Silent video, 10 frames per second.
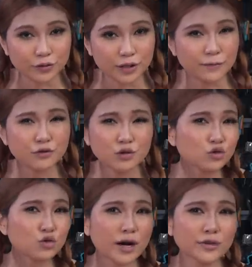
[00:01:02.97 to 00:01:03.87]
If you
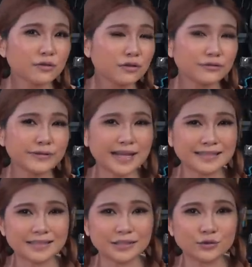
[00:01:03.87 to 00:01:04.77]
try to learn that
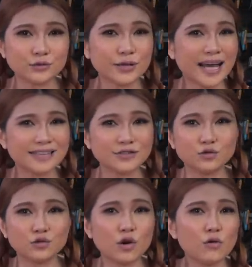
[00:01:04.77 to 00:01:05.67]
skill as
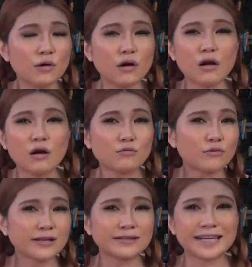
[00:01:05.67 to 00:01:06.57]
you go along
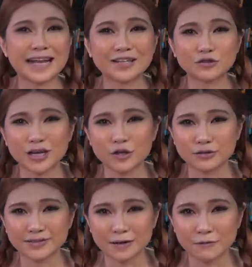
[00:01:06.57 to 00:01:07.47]
rather than educate
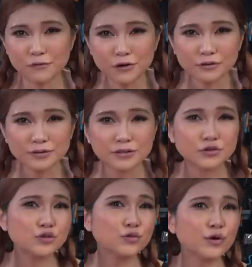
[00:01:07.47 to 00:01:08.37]
yourself first,
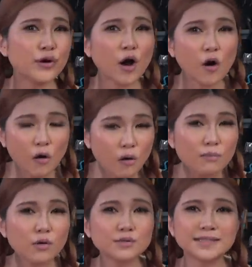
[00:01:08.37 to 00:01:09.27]
you will
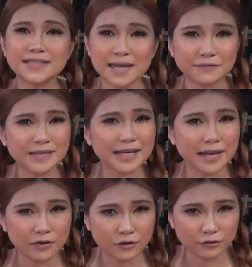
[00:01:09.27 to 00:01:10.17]
almost definitely
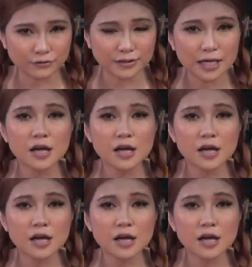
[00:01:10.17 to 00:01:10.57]
get hurt.